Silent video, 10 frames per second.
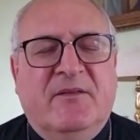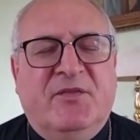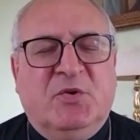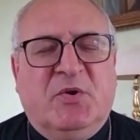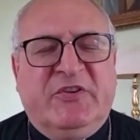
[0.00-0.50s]

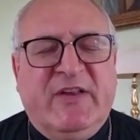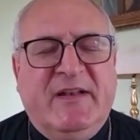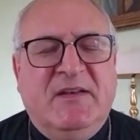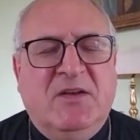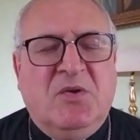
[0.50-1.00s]
for your
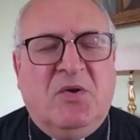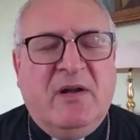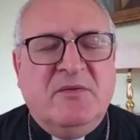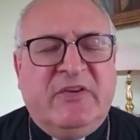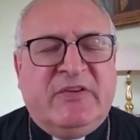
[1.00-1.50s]
sending your
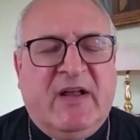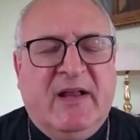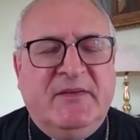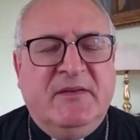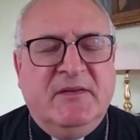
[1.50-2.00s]
own
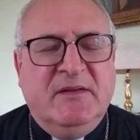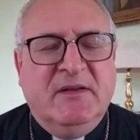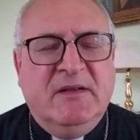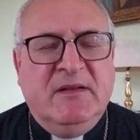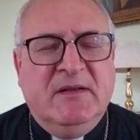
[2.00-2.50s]
Son
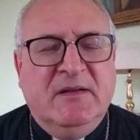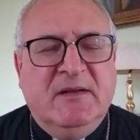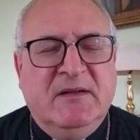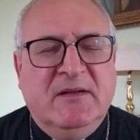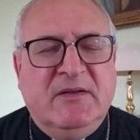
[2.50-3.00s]

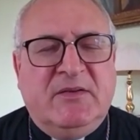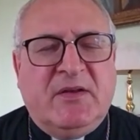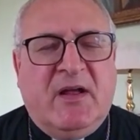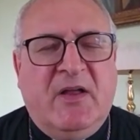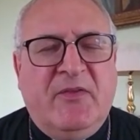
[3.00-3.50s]
to
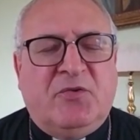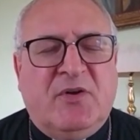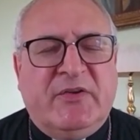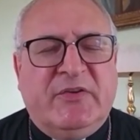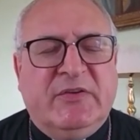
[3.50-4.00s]
die on the
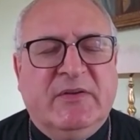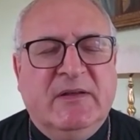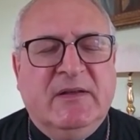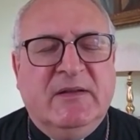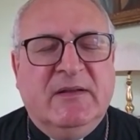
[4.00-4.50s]
cross
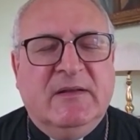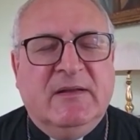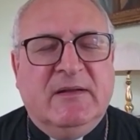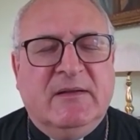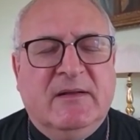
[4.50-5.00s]

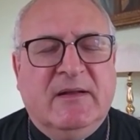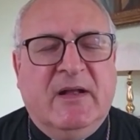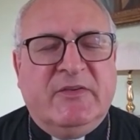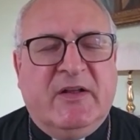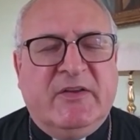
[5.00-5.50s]

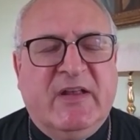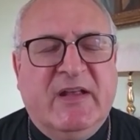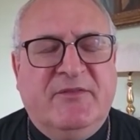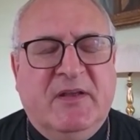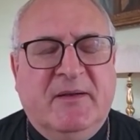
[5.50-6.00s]
as our
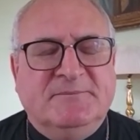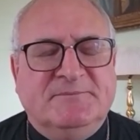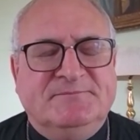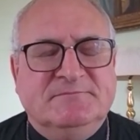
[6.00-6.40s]
Saviour.